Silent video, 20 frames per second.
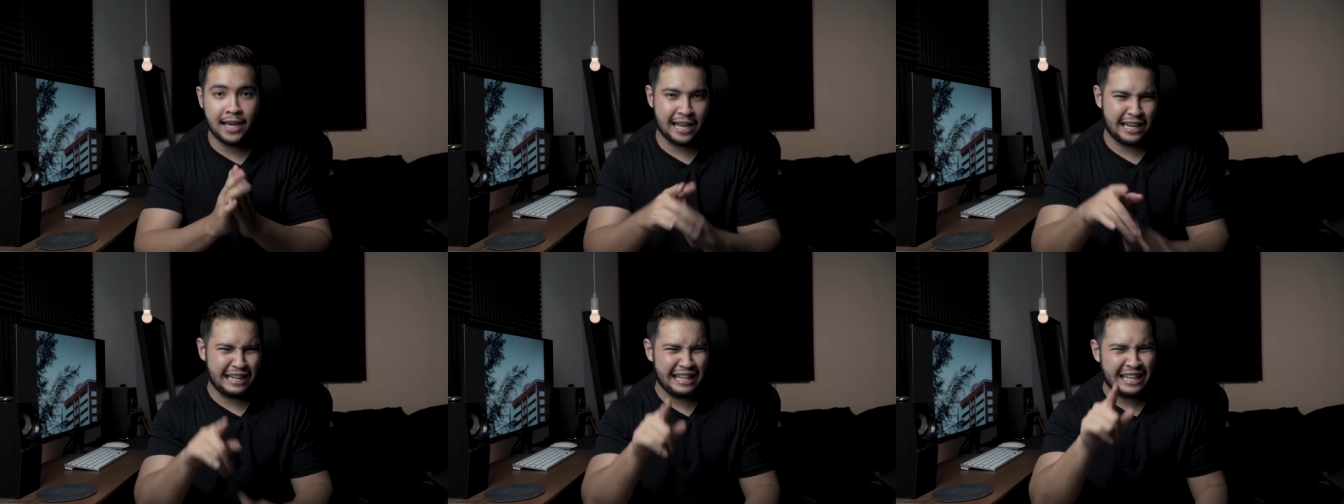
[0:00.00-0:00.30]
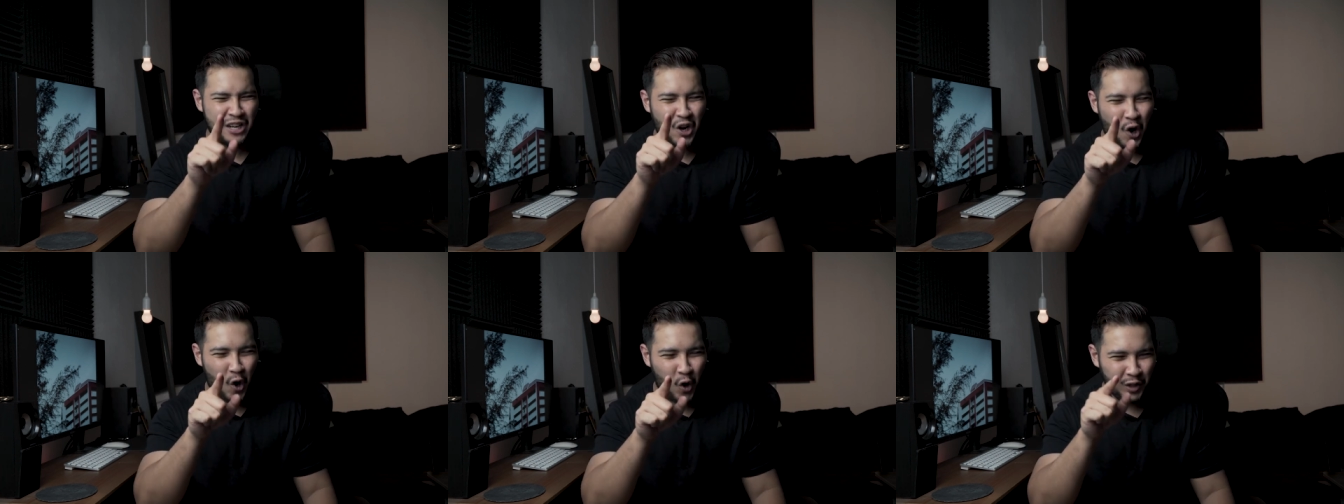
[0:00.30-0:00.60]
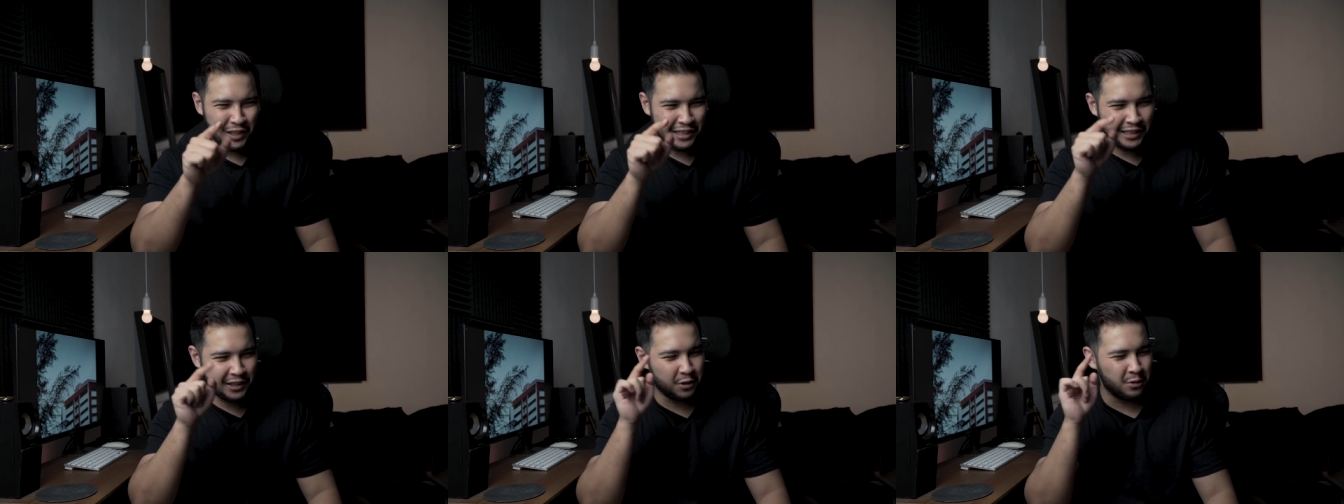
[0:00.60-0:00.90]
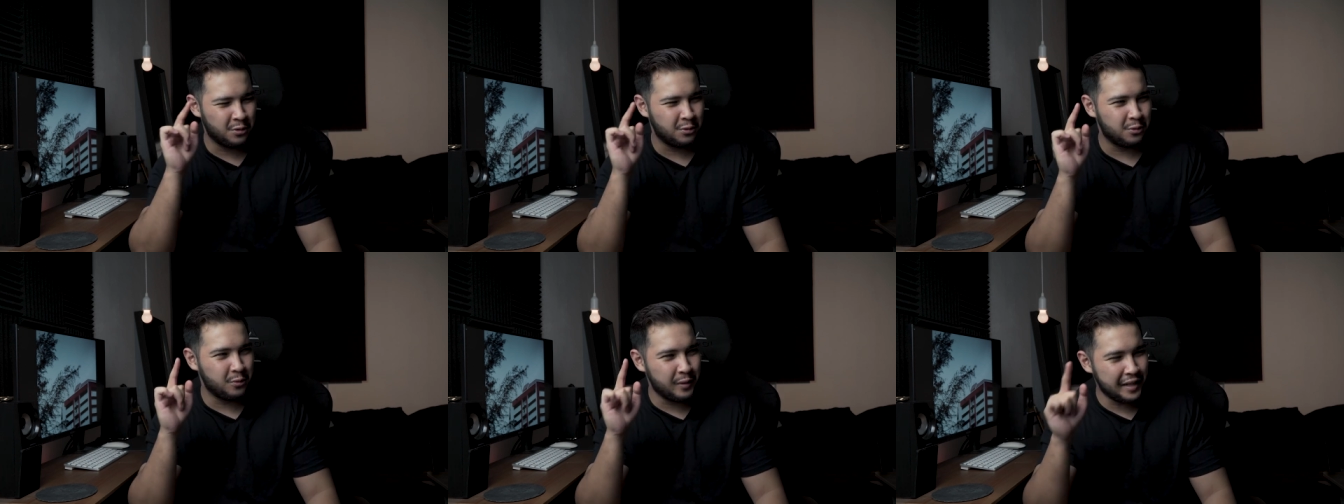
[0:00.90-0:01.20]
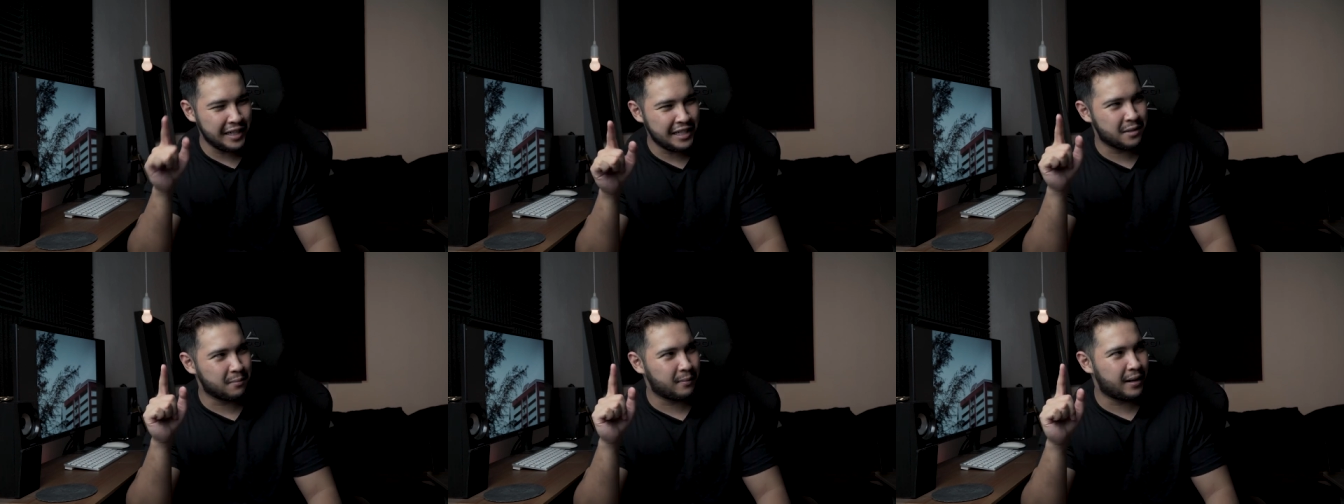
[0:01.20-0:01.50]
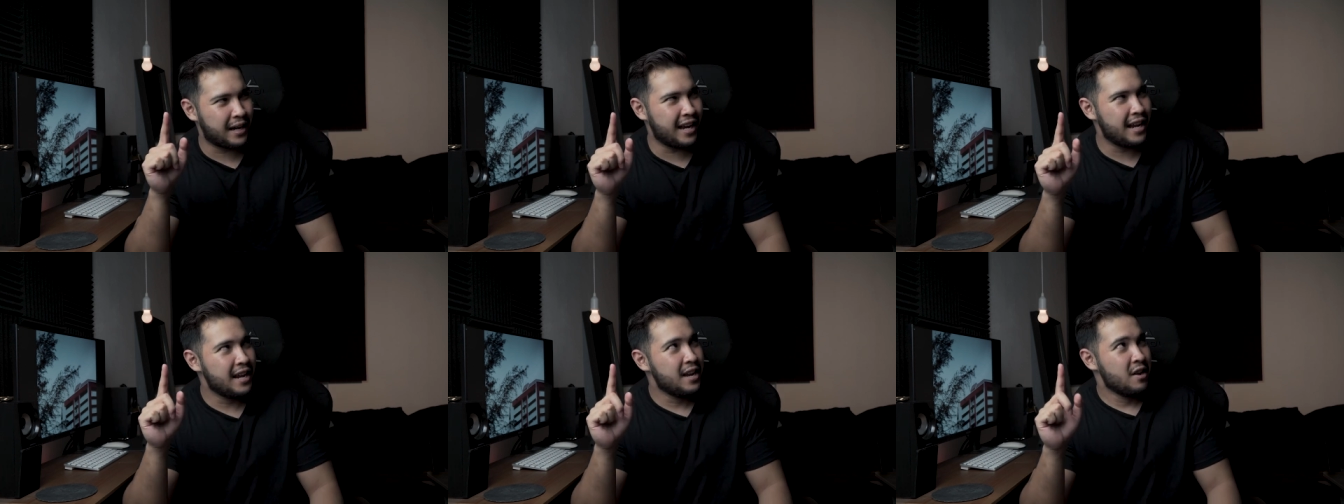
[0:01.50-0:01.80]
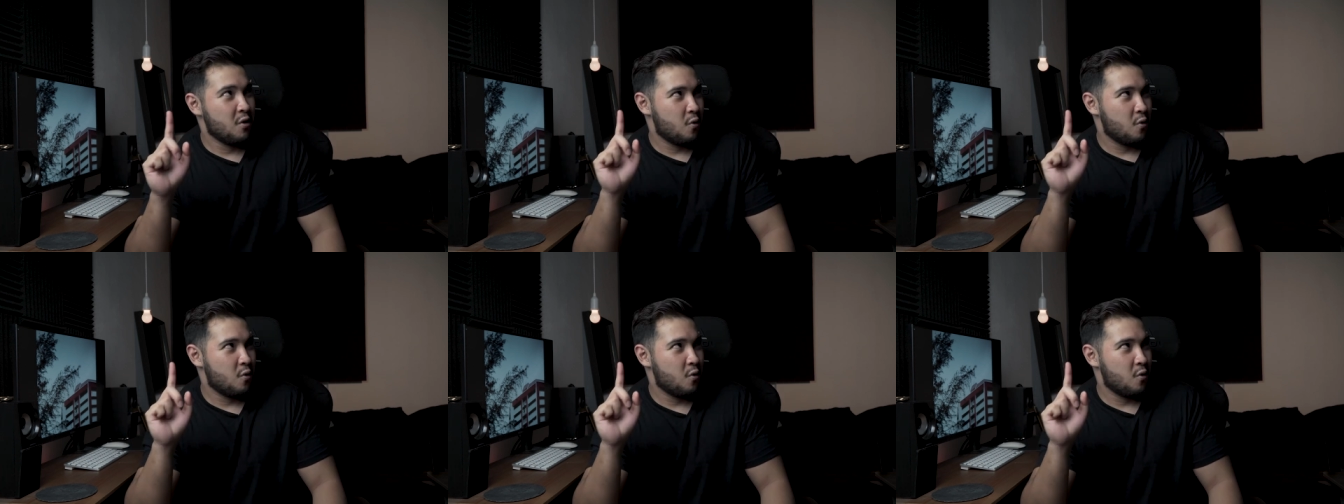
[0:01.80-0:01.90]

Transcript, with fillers: And in order to reach my